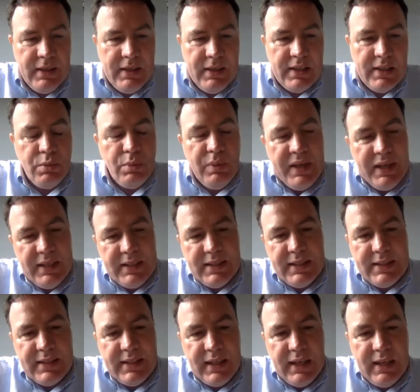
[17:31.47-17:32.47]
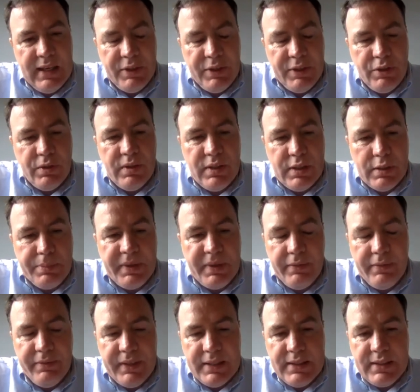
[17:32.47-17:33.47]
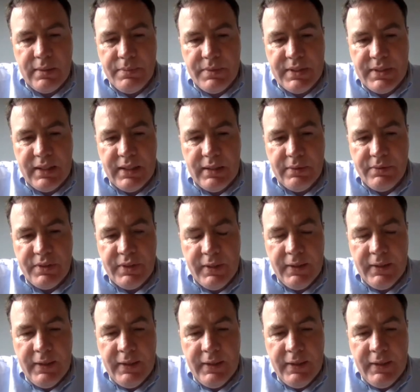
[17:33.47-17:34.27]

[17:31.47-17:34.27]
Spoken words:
as well as the saving during the spray events themselves.